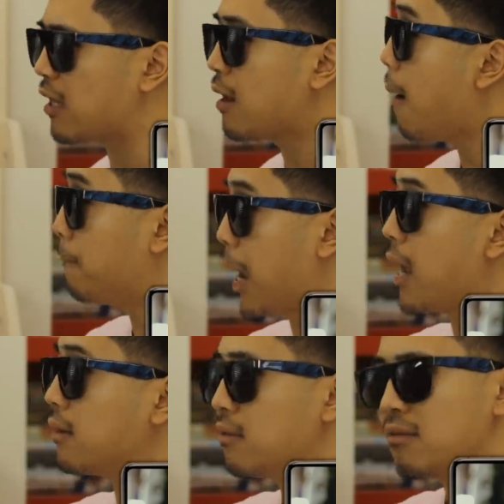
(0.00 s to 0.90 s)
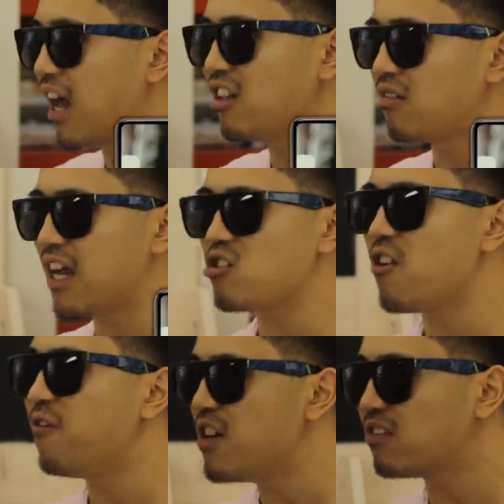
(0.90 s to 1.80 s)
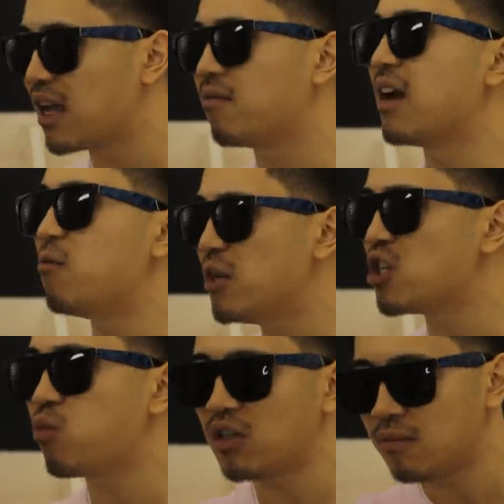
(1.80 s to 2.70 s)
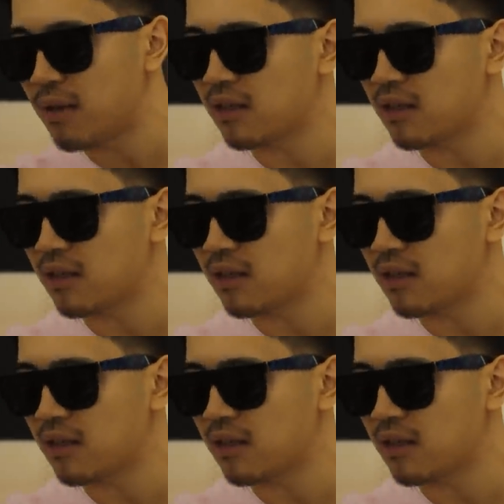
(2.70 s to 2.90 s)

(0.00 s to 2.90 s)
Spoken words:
did. But I don't actually feel that way. We just want to